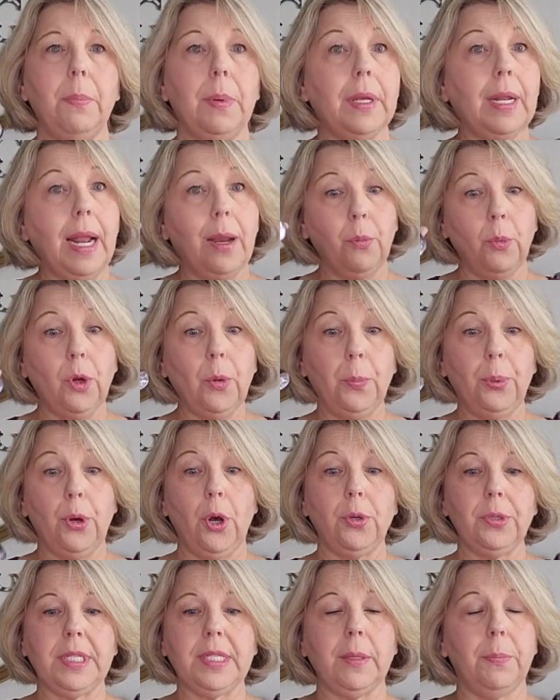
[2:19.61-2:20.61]
but I will
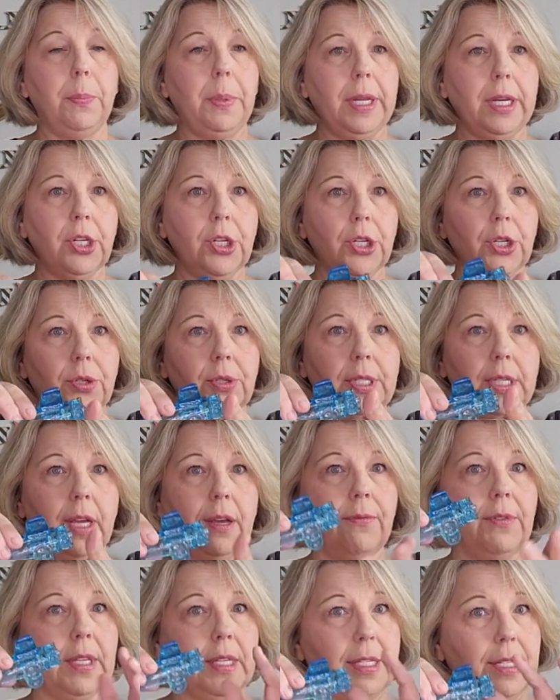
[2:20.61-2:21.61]
post some pictures
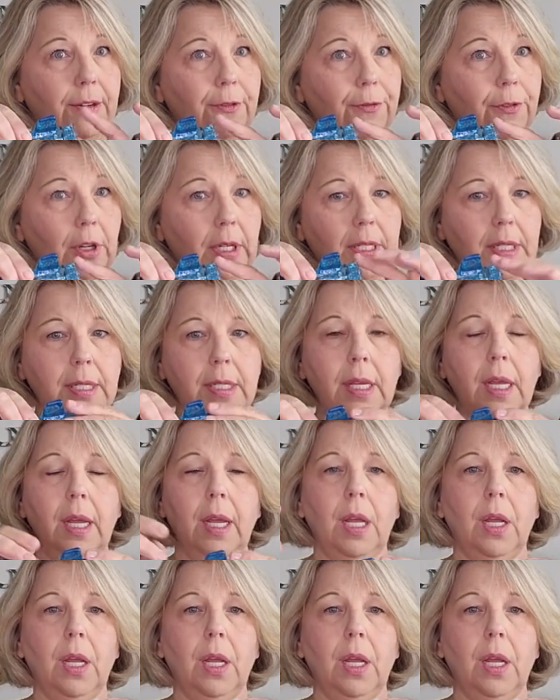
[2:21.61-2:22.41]
of the difference